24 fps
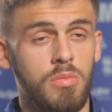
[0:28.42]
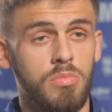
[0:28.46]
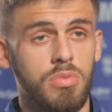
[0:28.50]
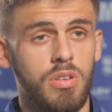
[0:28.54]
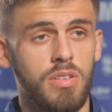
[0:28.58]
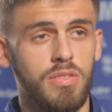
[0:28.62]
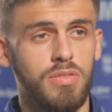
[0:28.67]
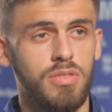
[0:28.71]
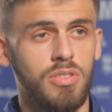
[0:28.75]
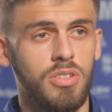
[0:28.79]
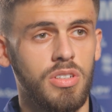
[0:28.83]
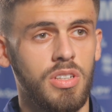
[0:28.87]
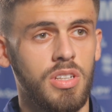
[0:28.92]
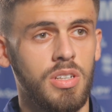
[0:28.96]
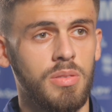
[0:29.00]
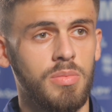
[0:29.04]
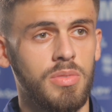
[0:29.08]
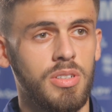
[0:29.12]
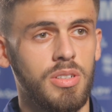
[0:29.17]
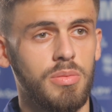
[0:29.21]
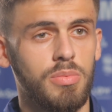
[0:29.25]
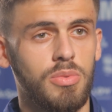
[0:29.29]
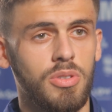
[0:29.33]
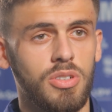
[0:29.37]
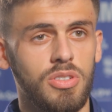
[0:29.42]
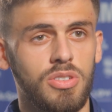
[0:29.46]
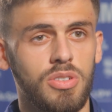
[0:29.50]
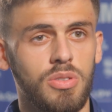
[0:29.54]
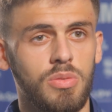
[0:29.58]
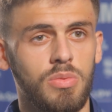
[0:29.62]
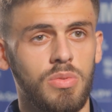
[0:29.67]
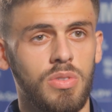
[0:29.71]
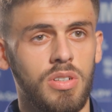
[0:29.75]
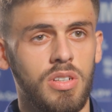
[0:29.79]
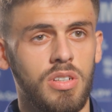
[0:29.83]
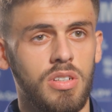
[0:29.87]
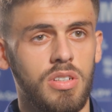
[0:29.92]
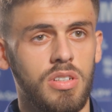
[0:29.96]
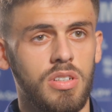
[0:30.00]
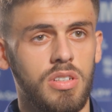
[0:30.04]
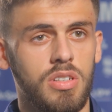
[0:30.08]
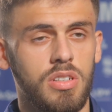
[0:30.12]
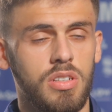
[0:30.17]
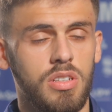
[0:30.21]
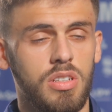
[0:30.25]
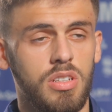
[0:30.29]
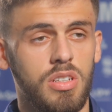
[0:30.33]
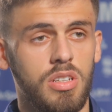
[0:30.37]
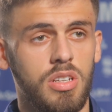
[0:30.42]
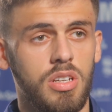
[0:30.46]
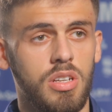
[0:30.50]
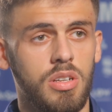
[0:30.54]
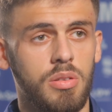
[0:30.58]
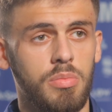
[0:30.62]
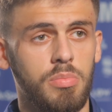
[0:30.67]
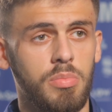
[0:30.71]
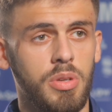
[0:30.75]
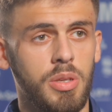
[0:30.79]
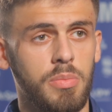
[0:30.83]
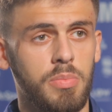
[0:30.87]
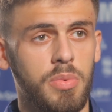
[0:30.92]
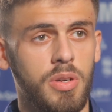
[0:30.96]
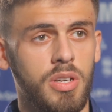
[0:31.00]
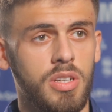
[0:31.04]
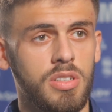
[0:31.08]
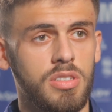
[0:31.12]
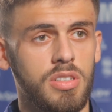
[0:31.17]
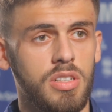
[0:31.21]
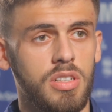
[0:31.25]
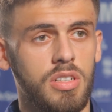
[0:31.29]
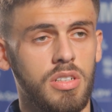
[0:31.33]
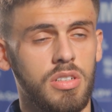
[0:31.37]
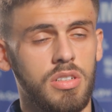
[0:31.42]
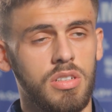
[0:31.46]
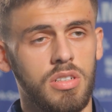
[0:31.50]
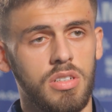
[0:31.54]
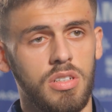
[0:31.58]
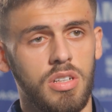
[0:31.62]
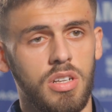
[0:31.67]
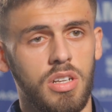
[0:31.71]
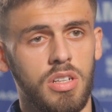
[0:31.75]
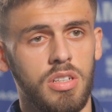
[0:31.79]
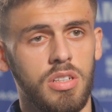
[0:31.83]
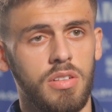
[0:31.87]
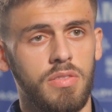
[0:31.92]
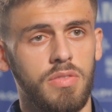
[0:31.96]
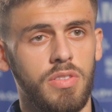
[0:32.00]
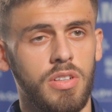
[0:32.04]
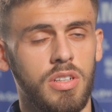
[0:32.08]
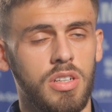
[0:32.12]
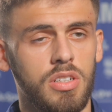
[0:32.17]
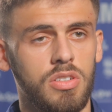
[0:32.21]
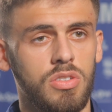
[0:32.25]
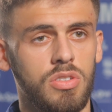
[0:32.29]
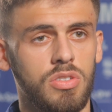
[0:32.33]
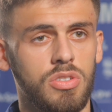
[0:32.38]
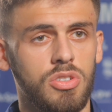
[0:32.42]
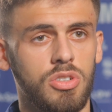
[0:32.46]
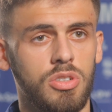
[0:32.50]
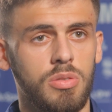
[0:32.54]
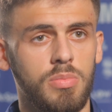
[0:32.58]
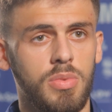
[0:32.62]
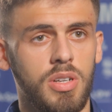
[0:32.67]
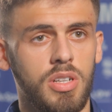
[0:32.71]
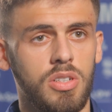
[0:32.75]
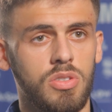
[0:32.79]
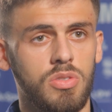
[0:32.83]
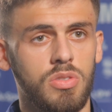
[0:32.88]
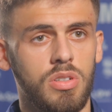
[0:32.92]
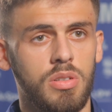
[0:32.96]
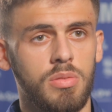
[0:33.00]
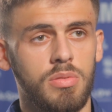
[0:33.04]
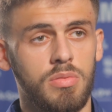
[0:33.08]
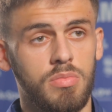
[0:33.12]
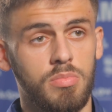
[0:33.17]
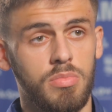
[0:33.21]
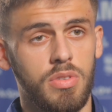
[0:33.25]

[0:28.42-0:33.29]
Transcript: But I thought, yeah, man, the boys done well. Me personally, I didn't think I'd done too bad as well.